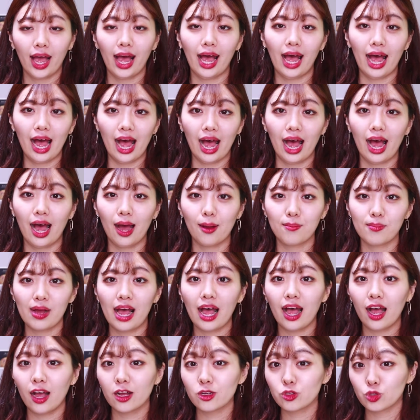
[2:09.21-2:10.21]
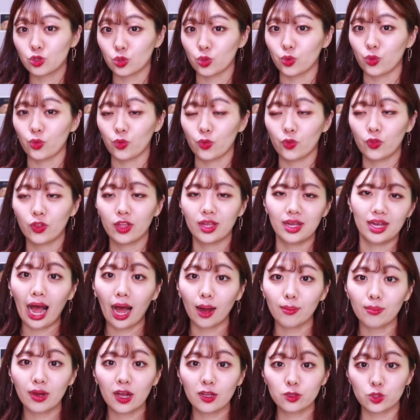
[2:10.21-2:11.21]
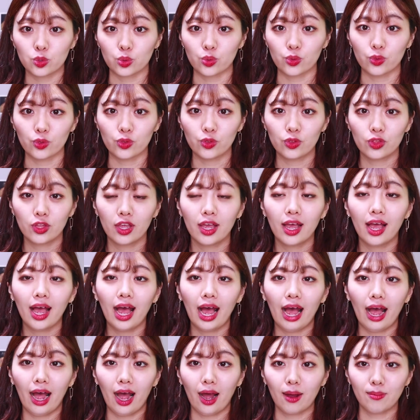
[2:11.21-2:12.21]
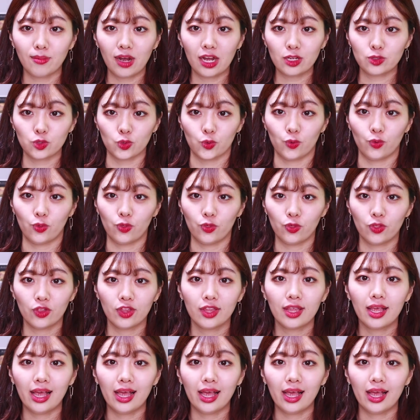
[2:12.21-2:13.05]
Amazon. Amazon. Amazon.